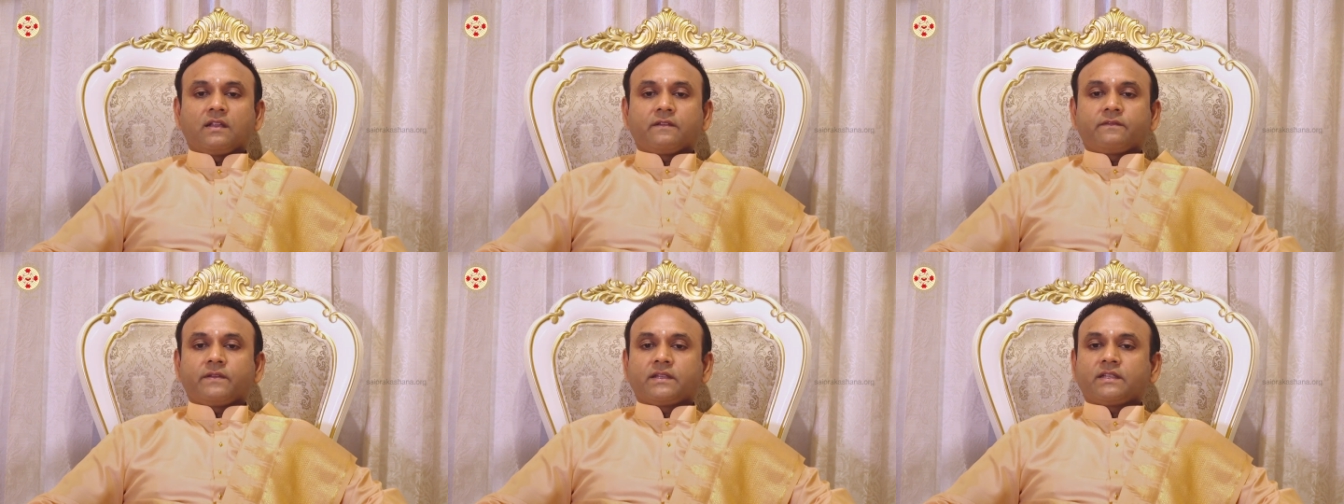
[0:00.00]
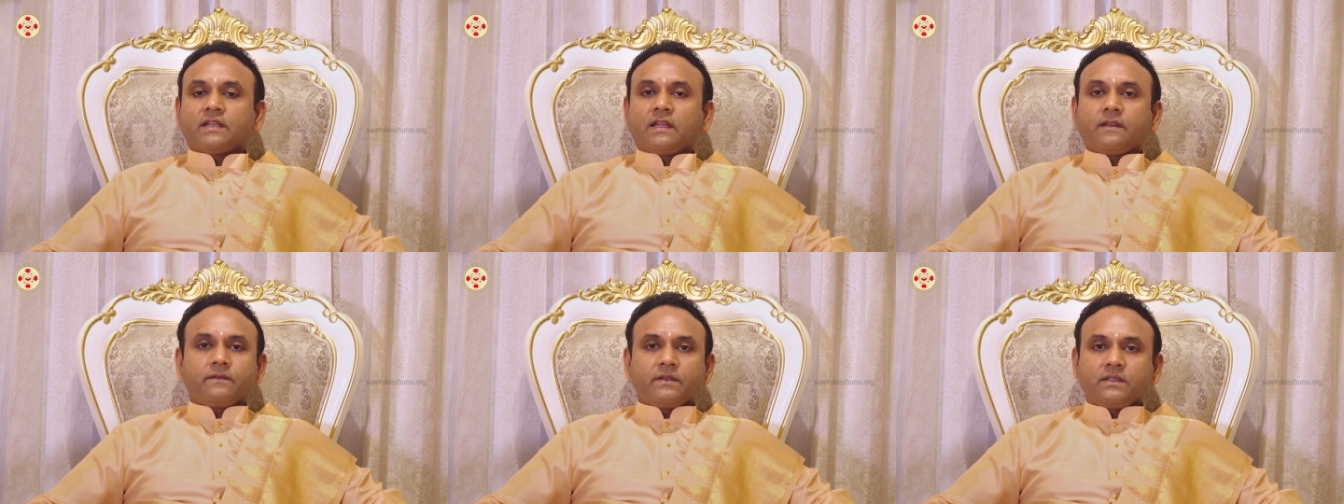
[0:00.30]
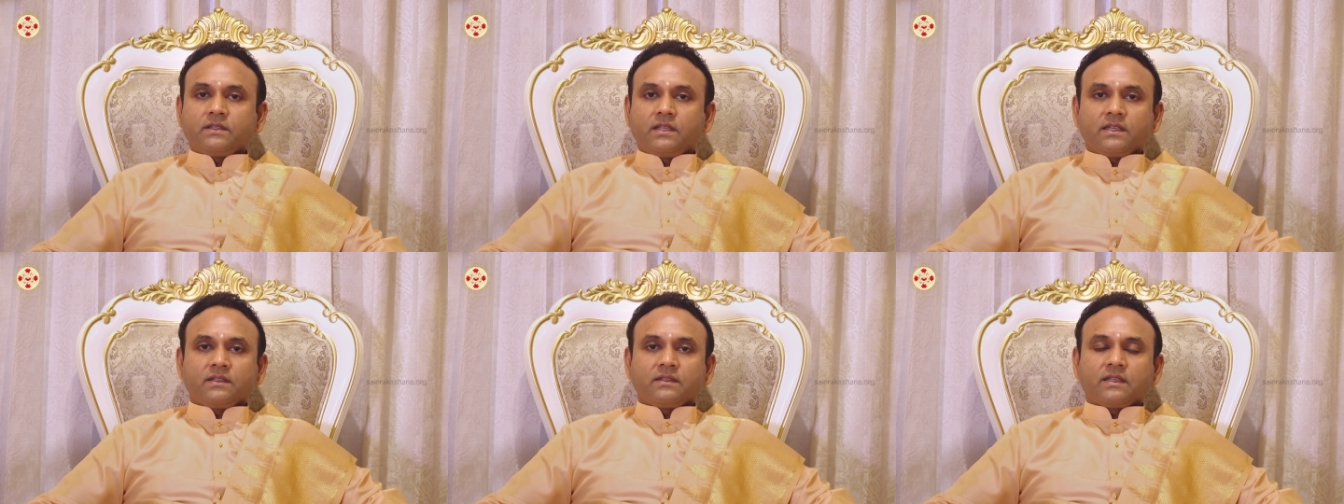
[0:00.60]
will affect
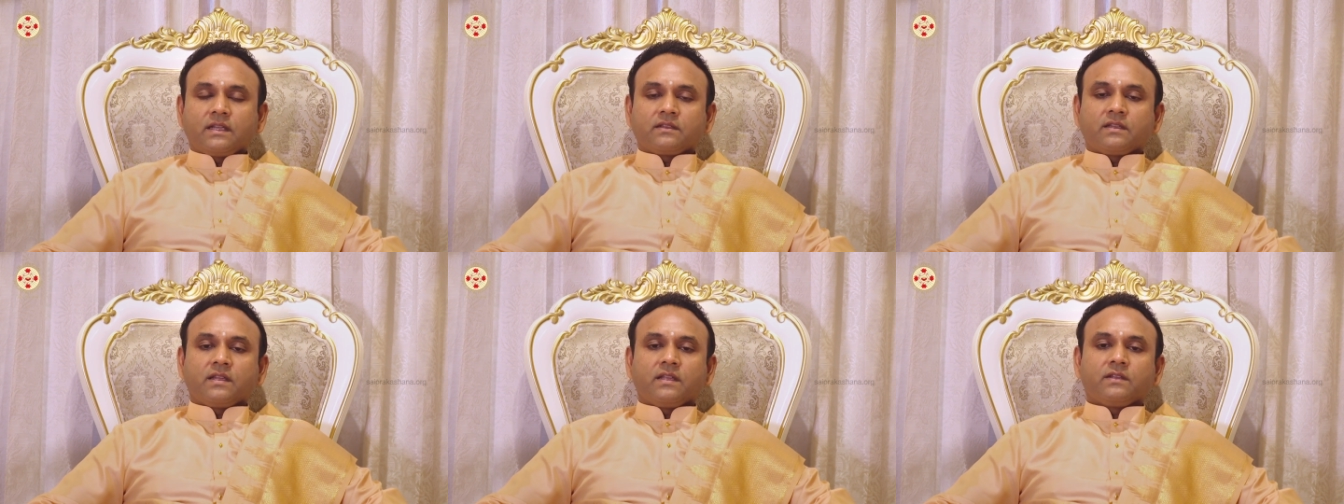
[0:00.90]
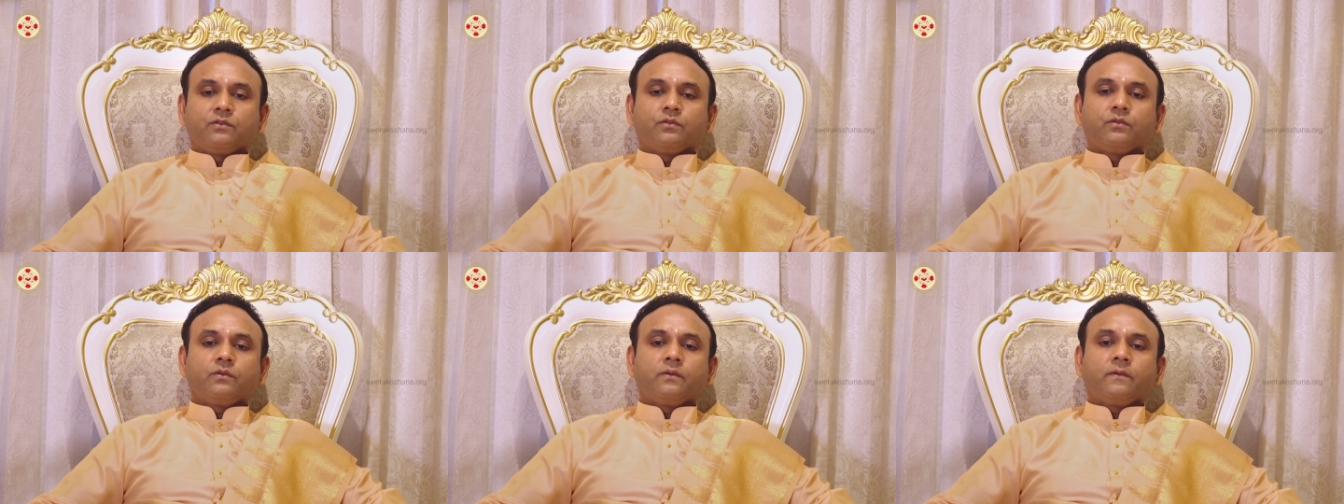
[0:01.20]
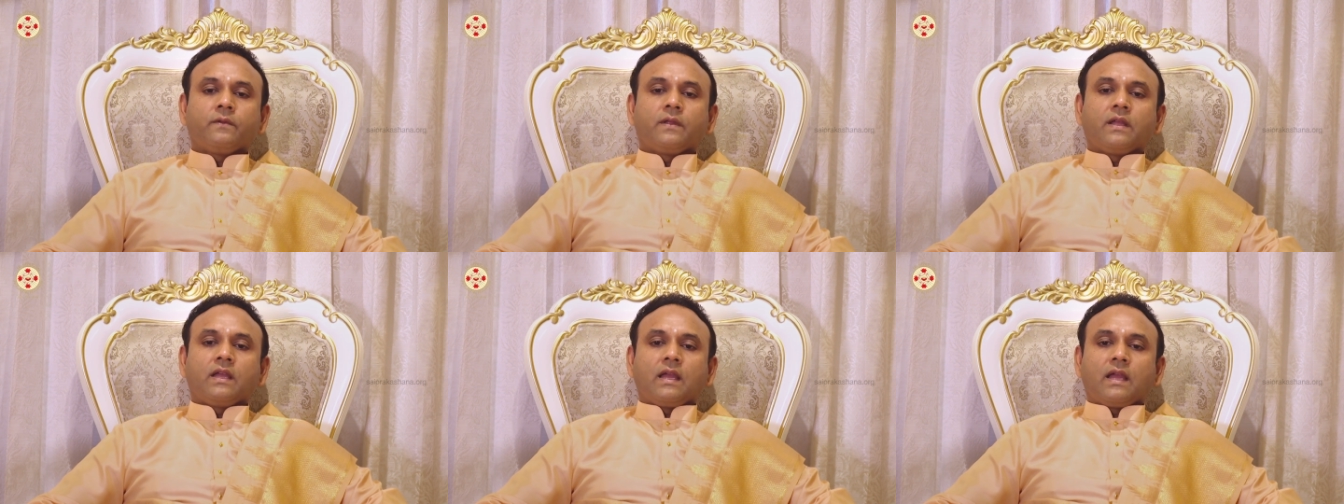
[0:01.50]
everything that they do.